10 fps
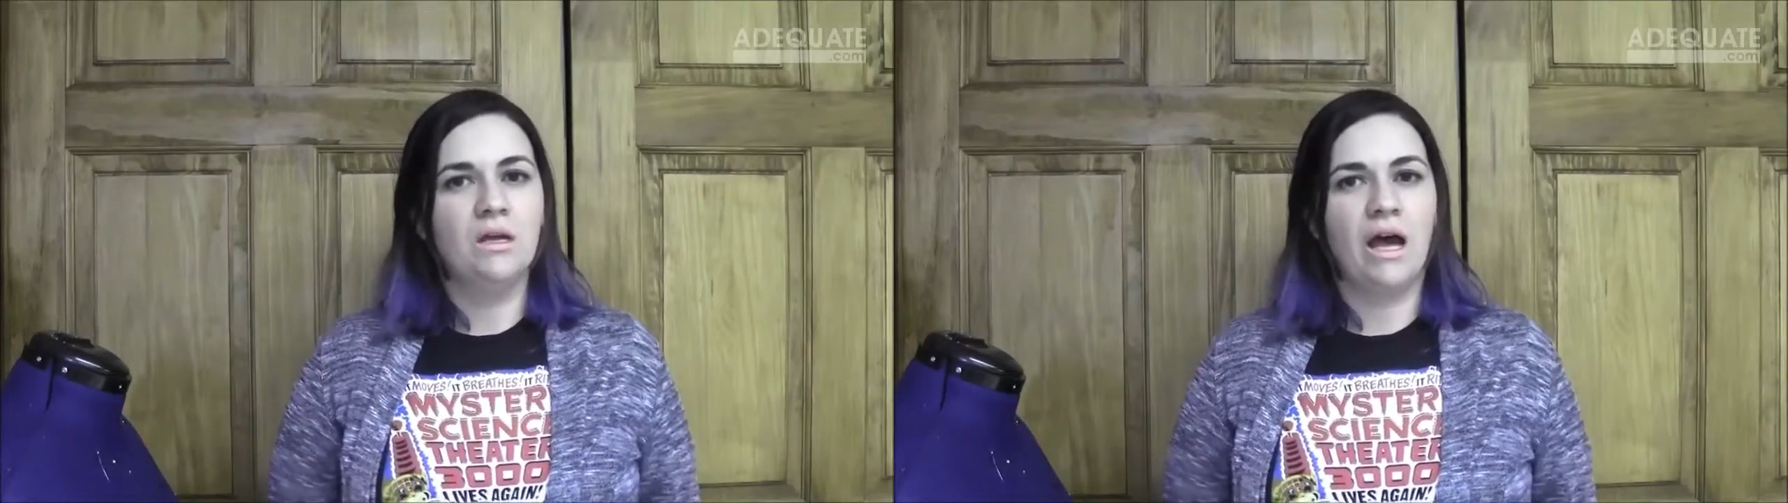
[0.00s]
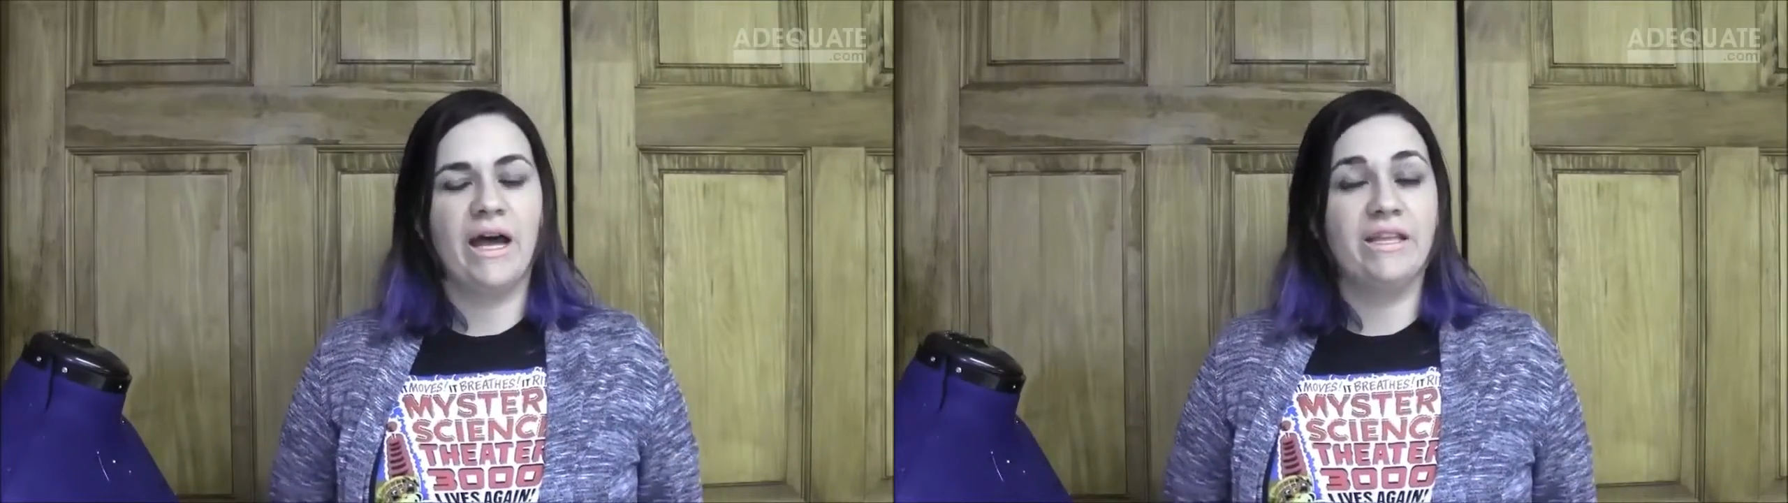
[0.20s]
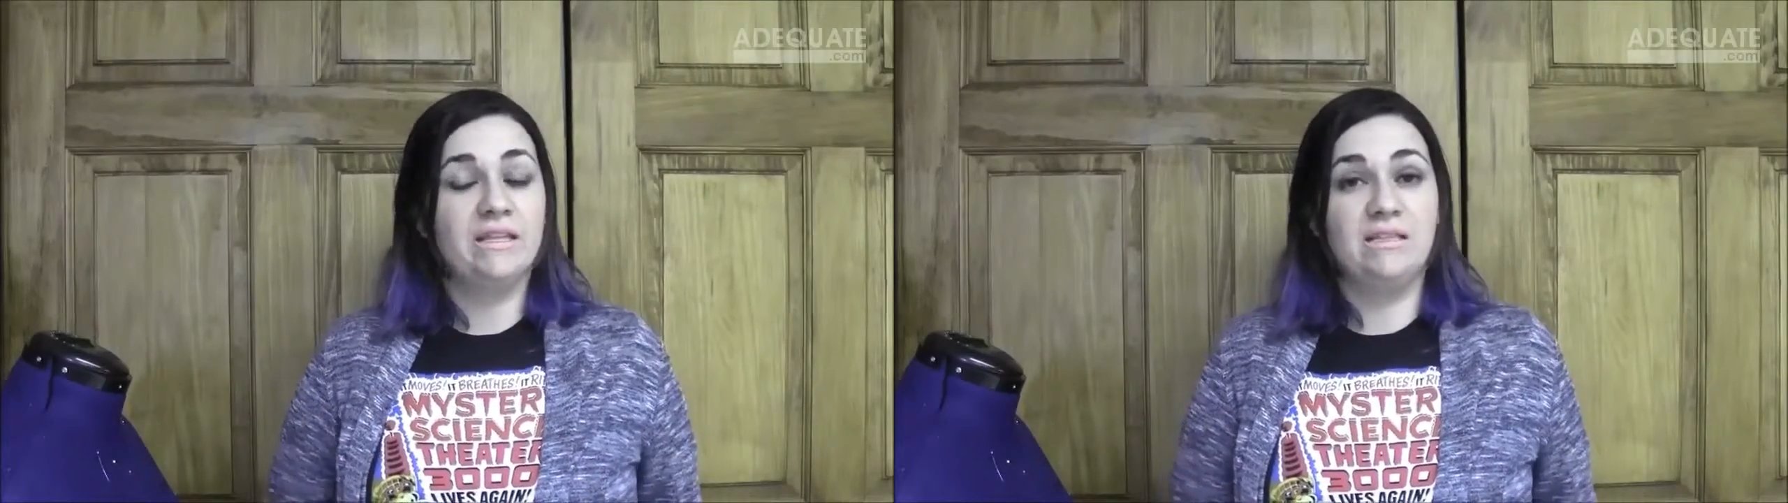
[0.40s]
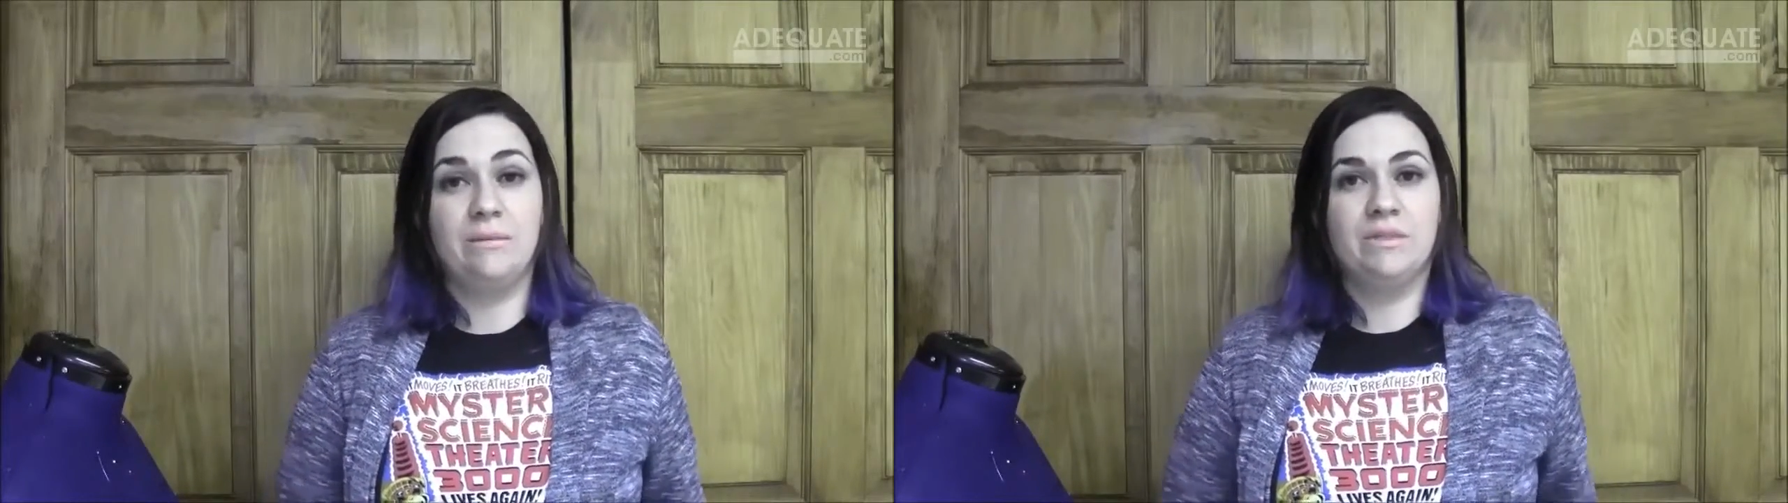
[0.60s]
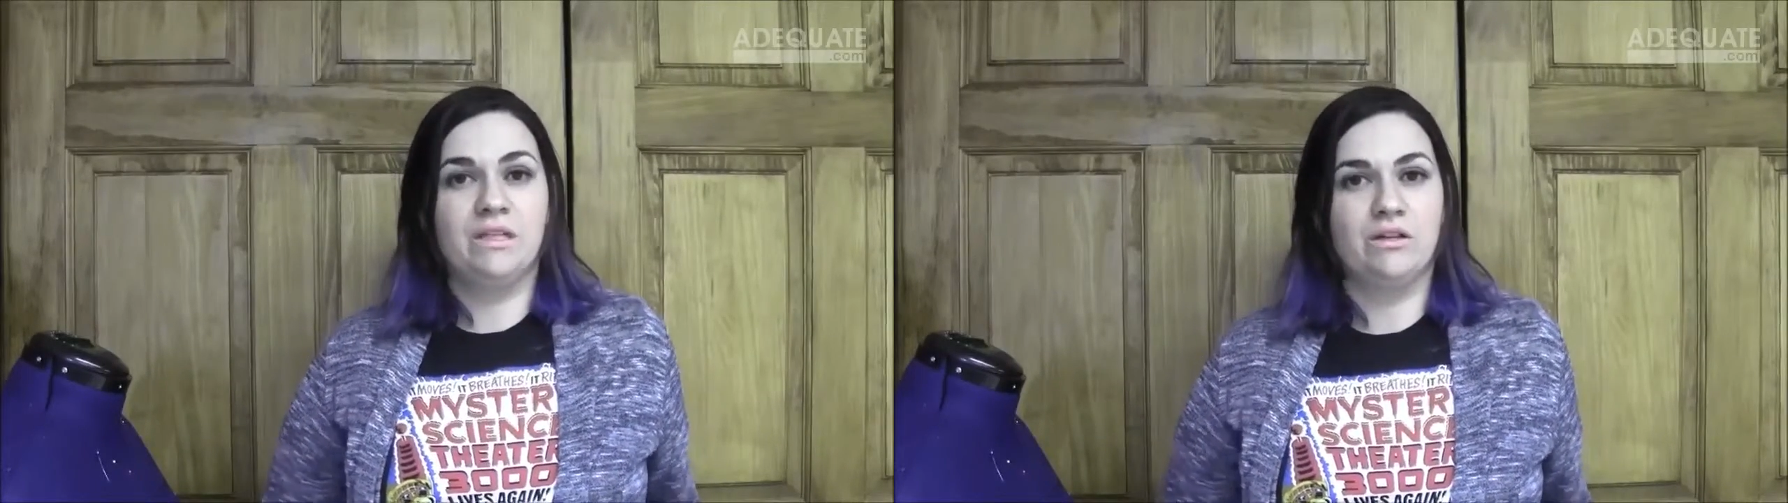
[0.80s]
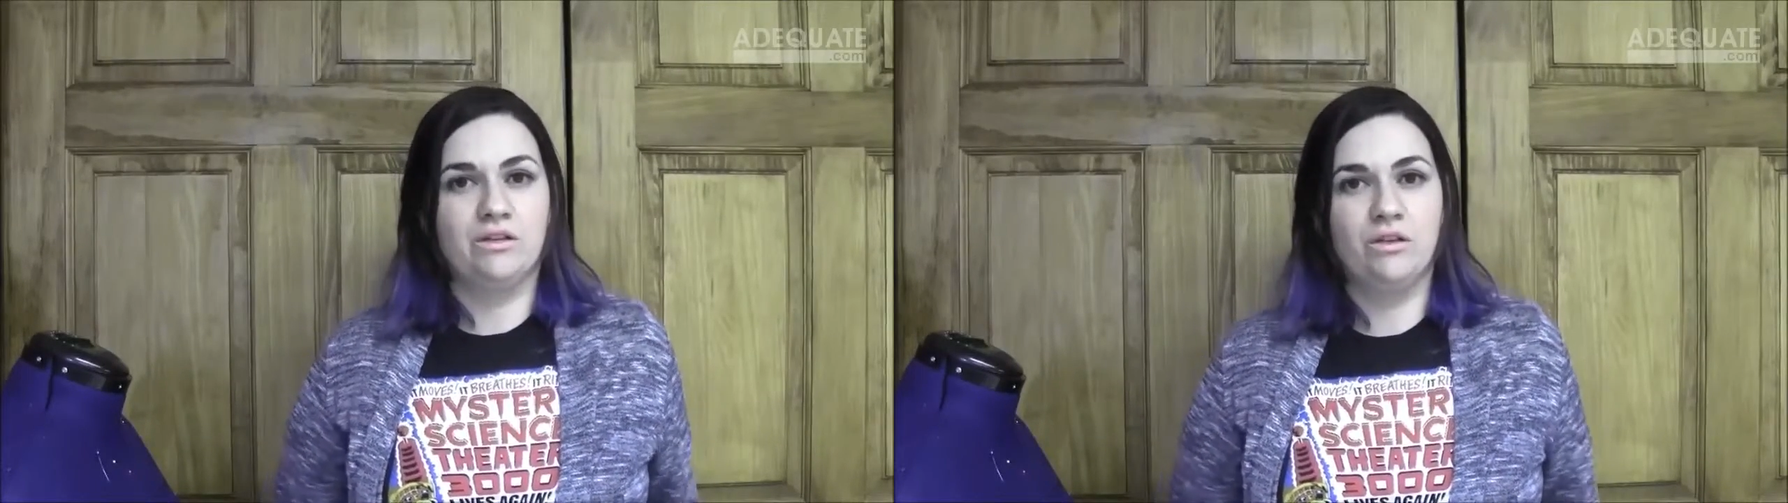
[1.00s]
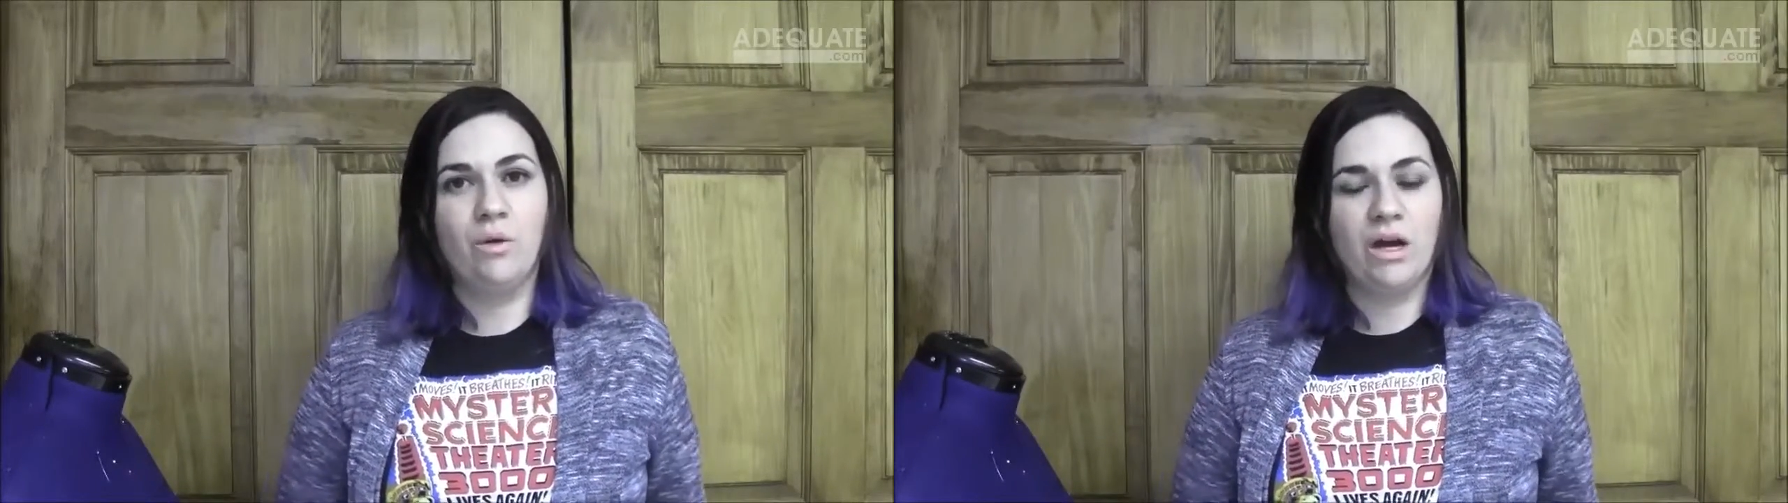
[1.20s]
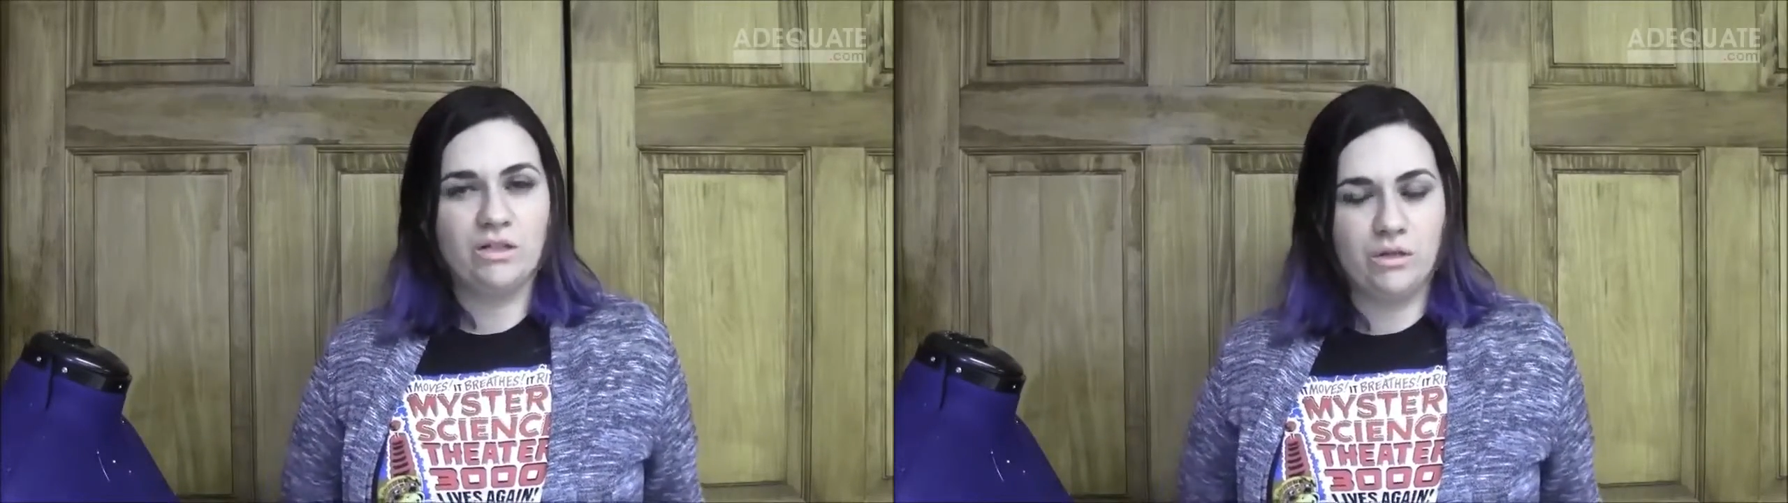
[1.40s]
the same series you are,